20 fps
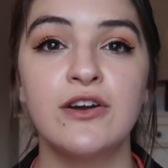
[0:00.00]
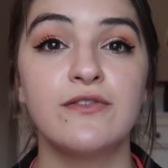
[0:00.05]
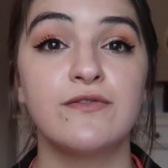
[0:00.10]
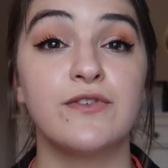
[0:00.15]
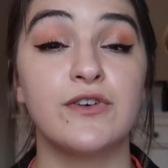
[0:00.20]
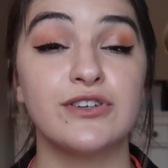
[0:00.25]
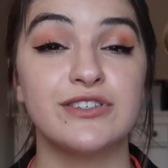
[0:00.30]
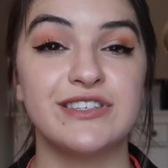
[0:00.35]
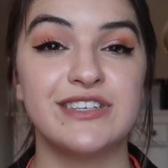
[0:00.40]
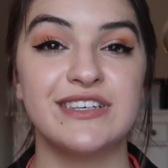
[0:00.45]

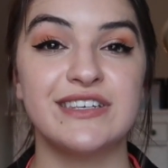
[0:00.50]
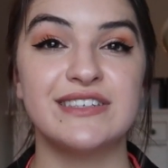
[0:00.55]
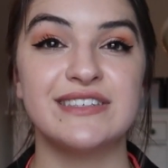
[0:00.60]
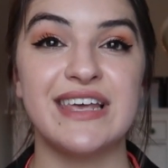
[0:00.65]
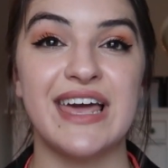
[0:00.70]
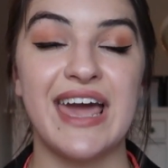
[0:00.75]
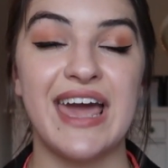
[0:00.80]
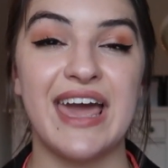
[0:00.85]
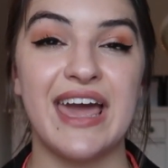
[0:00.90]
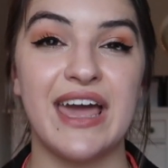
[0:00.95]

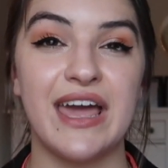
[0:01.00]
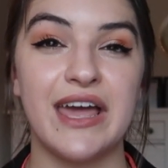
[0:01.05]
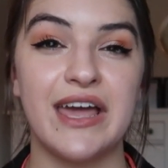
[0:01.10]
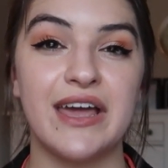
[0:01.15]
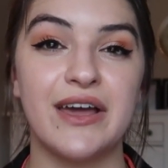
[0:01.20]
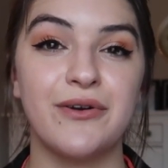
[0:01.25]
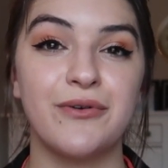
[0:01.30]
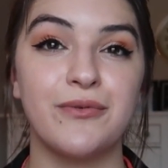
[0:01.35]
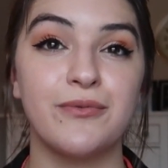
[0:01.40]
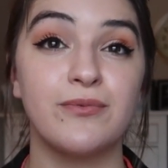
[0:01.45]
versus
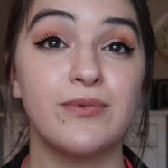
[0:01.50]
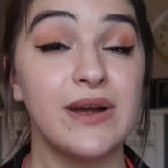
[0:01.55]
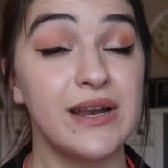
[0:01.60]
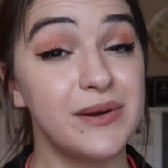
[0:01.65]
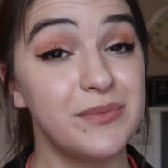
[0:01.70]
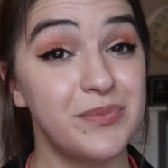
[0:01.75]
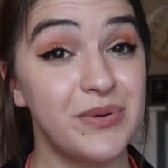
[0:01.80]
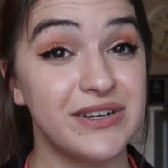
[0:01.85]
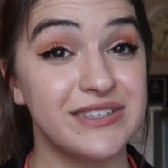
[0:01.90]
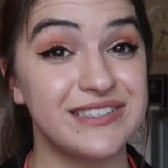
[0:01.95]
a
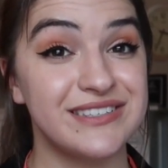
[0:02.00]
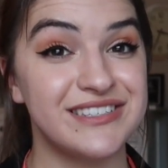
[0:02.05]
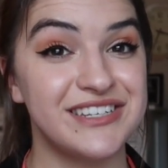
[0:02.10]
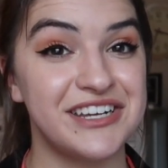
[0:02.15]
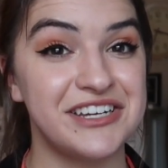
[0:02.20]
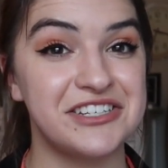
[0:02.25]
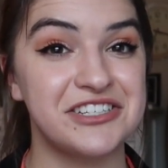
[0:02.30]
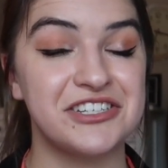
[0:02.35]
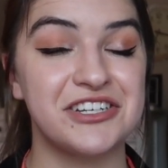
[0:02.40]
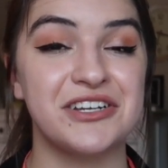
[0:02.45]
written
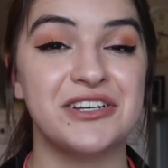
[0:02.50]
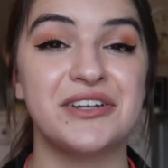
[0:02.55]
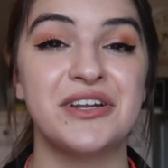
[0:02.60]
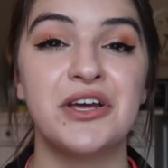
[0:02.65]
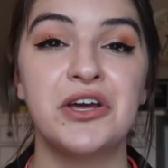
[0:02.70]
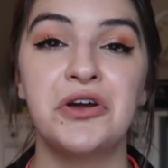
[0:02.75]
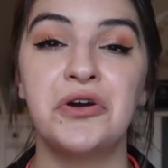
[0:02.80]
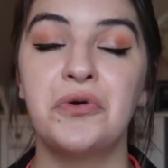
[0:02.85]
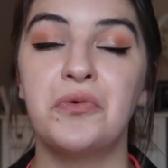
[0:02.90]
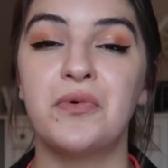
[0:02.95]
presentation